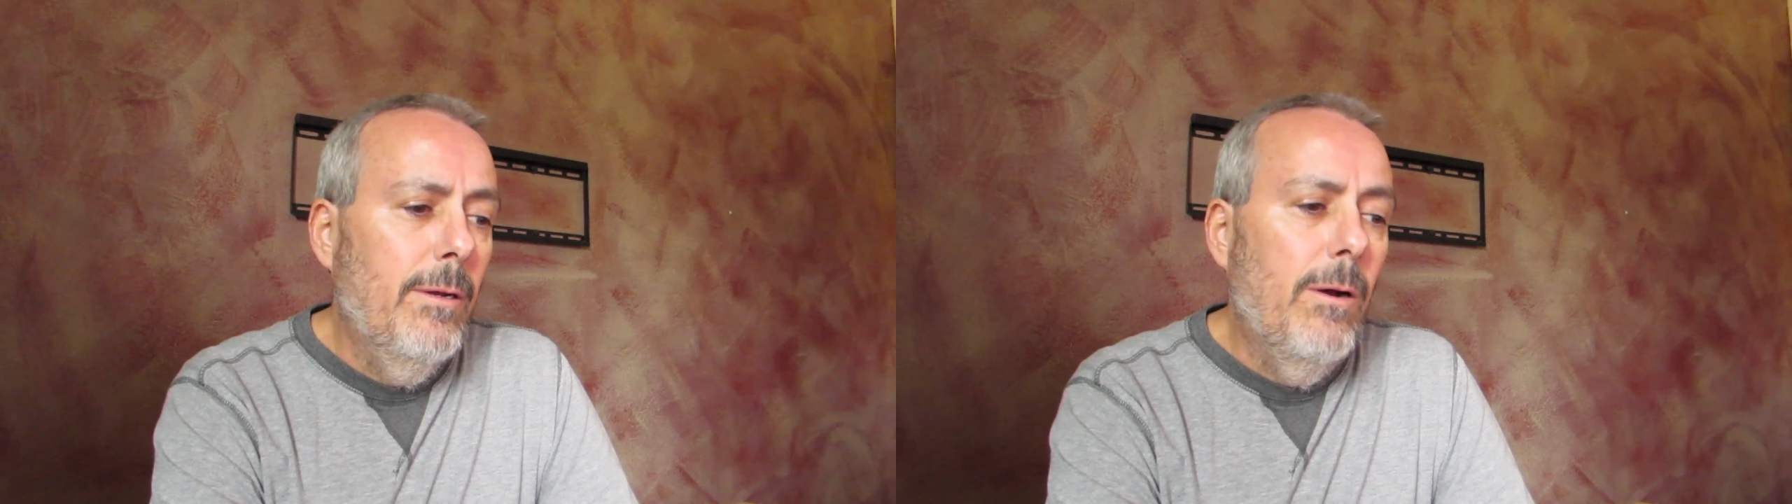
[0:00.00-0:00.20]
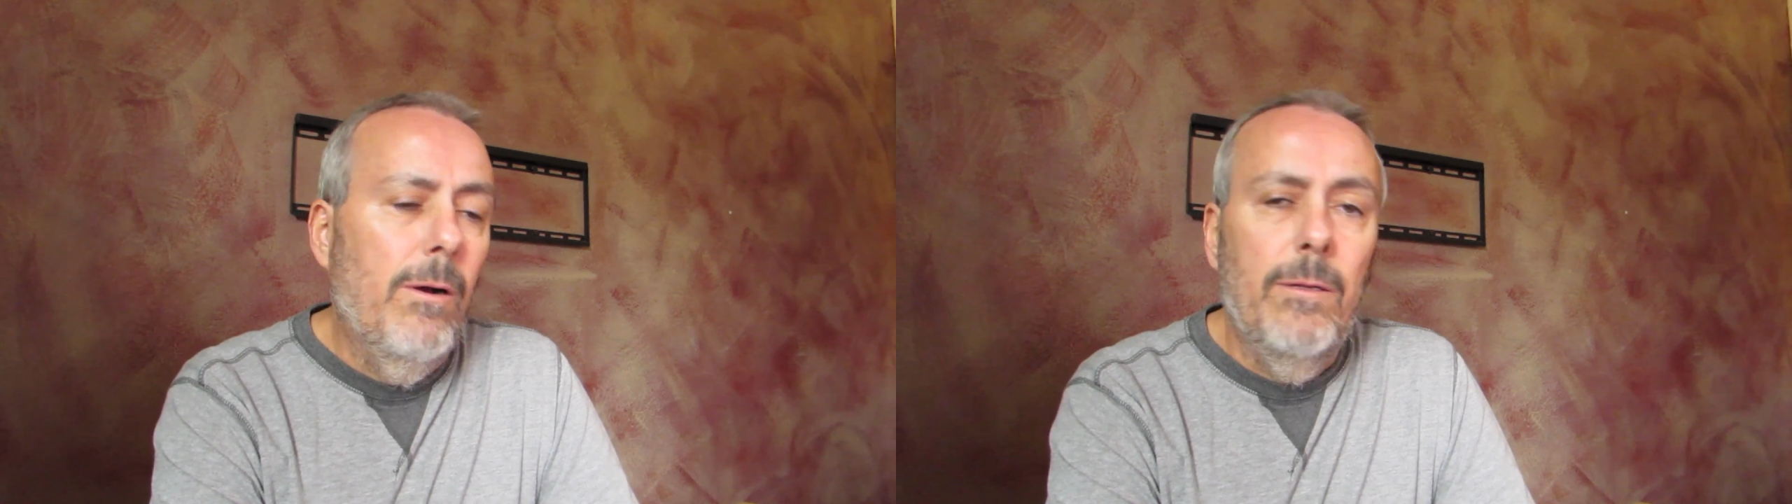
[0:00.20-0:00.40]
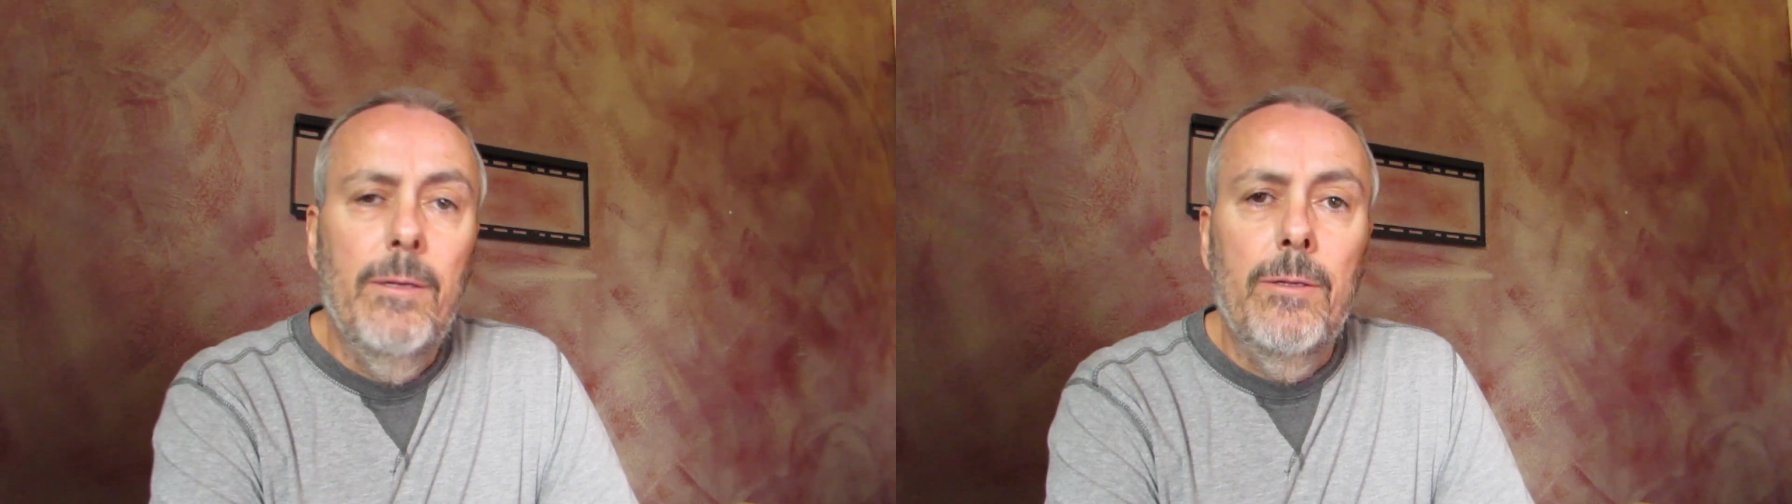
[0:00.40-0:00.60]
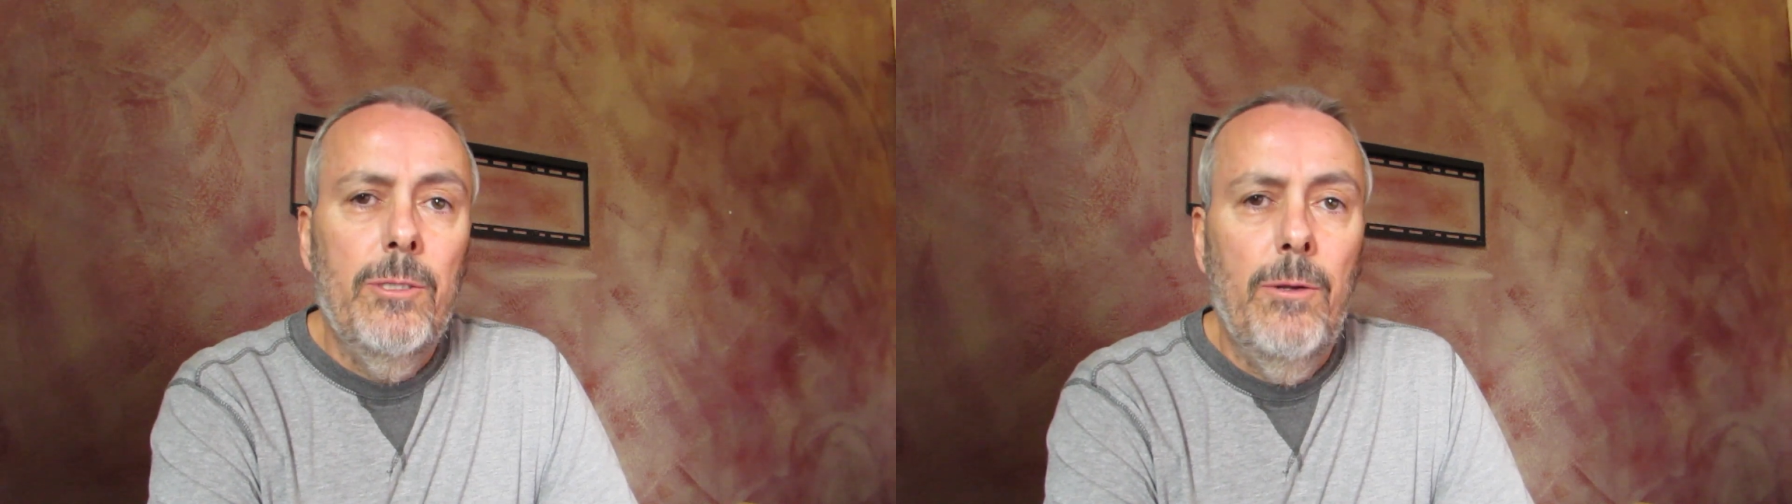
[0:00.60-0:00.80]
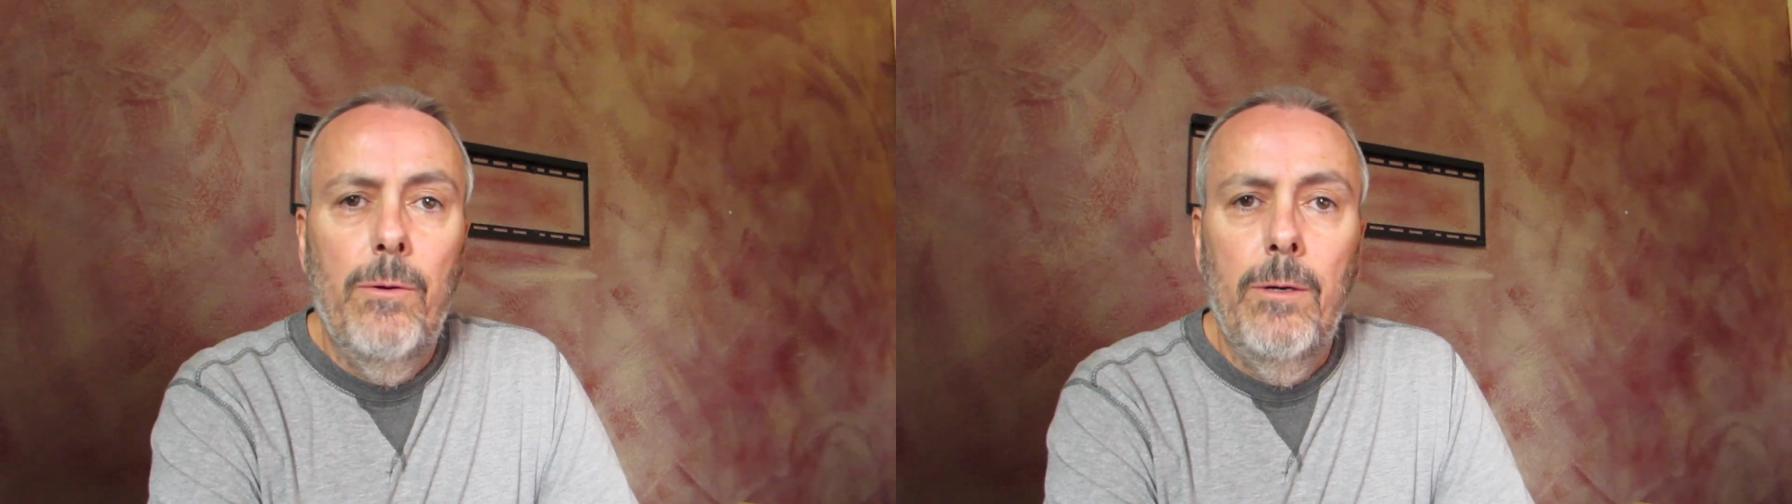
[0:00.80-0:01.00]
all a little
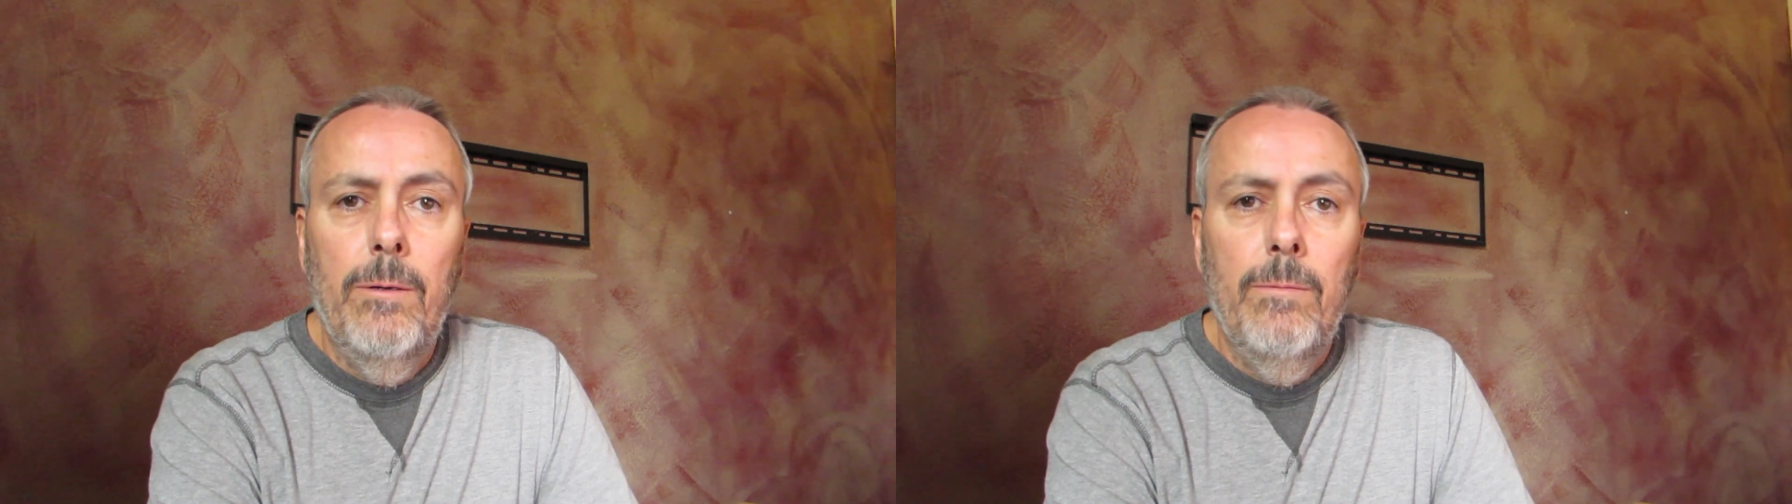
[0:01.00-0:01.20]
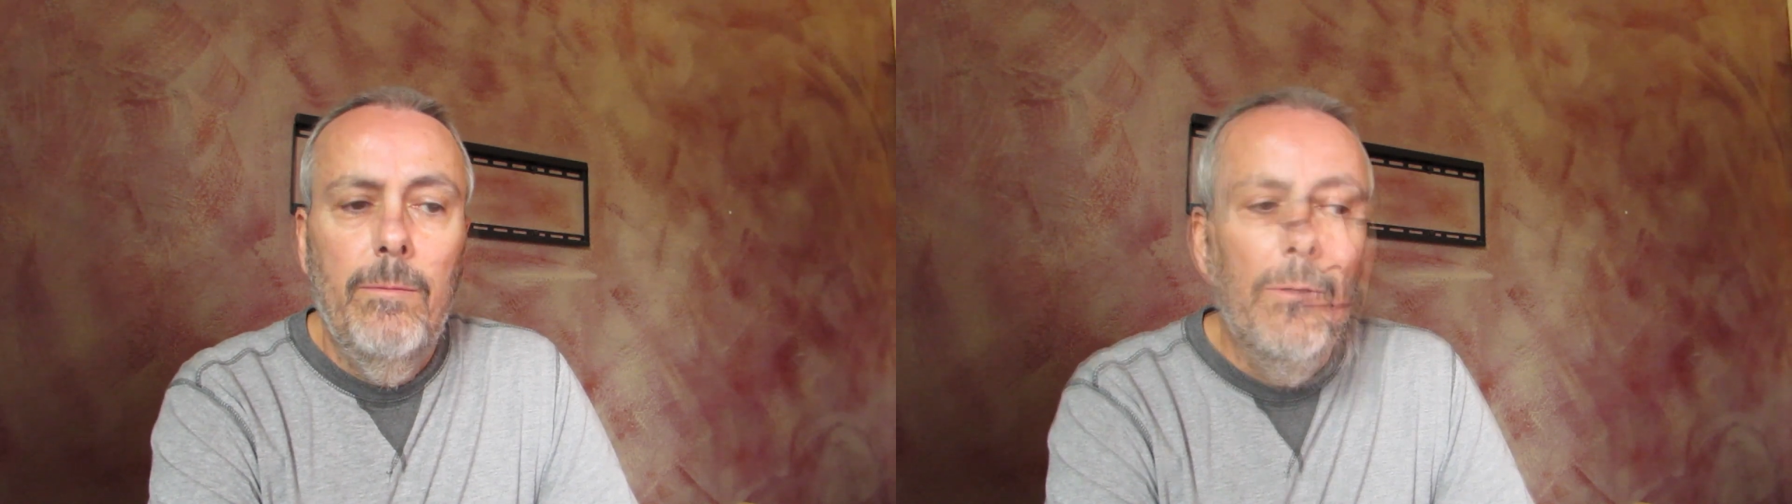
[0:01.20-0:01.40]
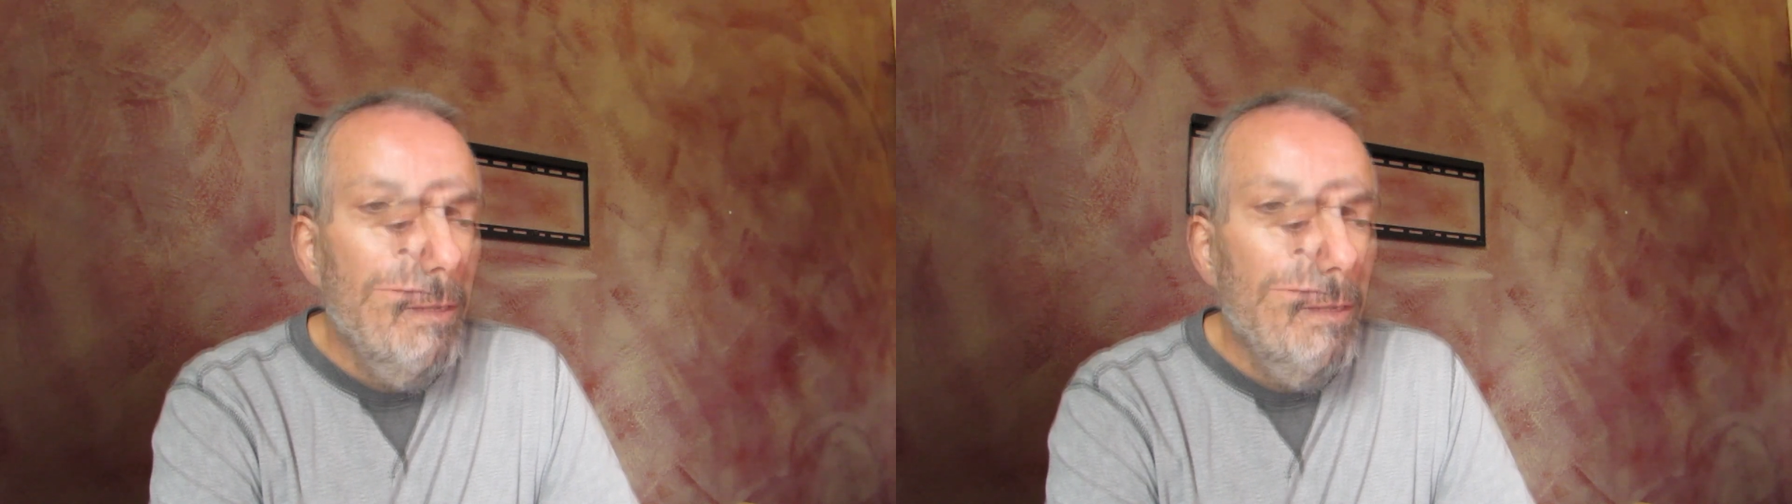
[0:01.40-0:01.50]
slower.